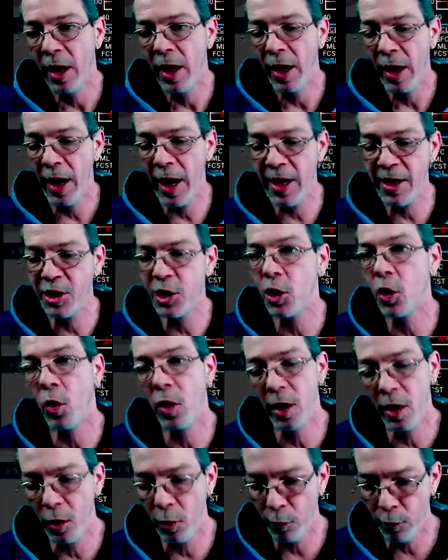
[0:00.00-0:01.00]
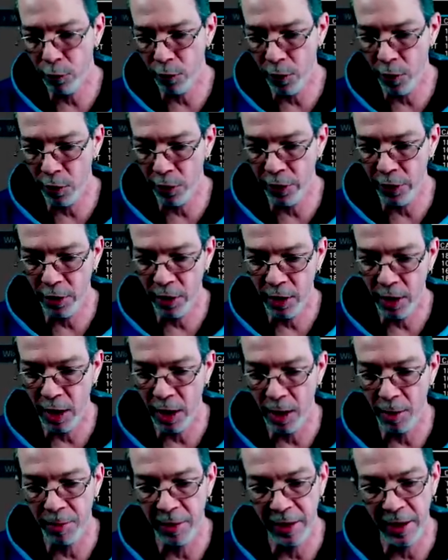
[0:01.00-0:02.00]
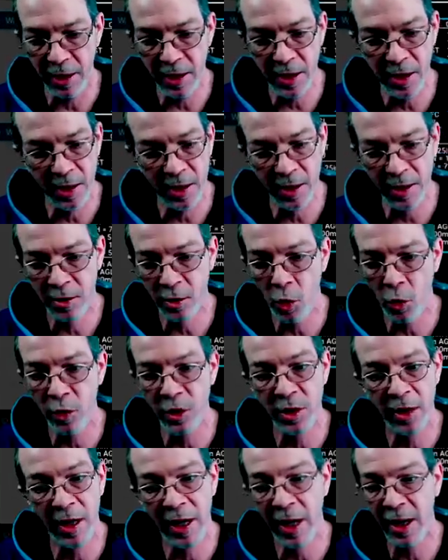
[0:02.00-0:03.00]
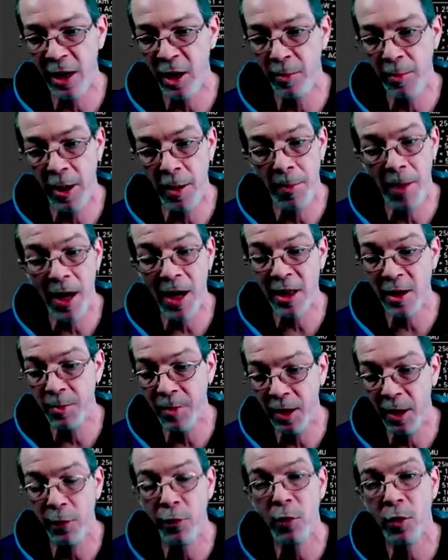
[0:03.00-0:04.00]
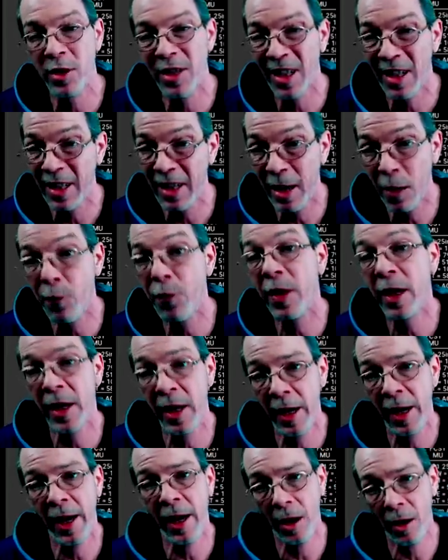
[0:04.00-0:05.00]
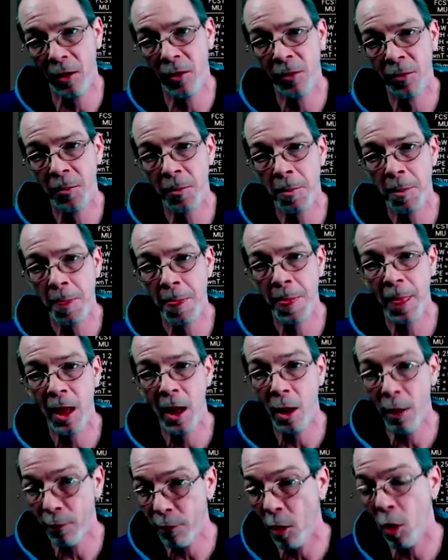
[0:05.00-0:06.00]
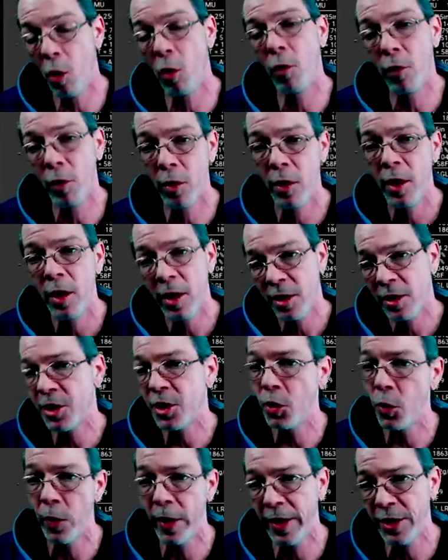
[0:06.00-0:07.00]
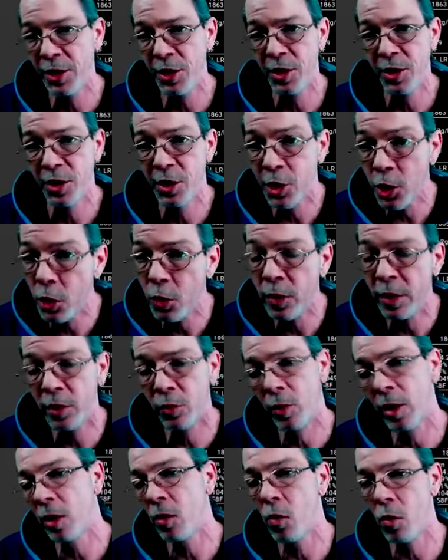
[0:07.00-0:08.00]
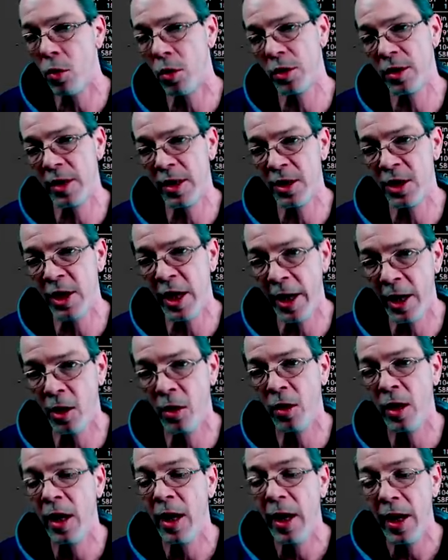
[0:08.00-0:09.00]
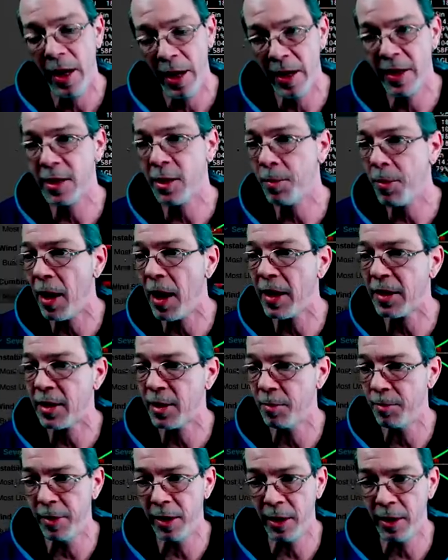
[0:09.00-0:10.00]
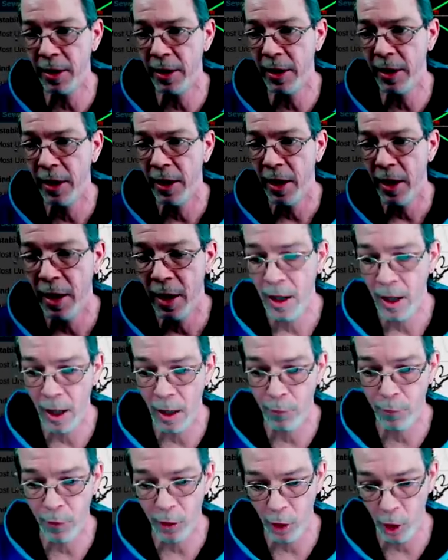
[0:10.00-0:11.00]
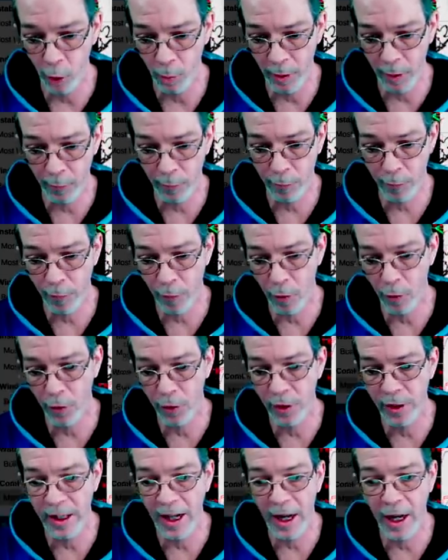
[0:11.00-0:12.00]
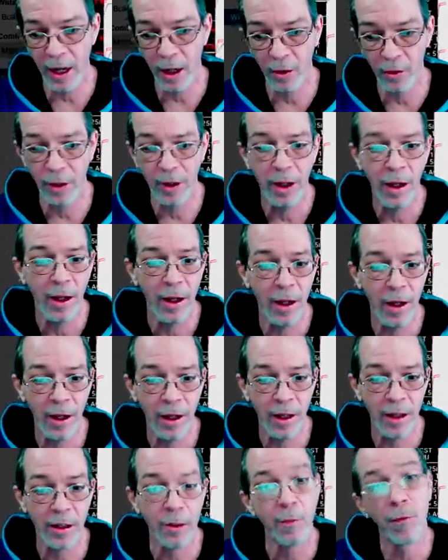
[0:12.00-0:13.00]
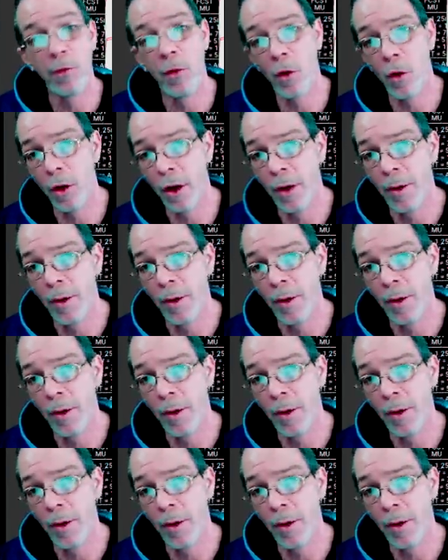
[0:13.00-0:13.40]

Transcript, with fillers: as you go a little further. Uh, but this is showing that it could be a possibility for significant hail of over two inches, two and three quarters inch hail is a possibility uh, for a little bit further down into Florida.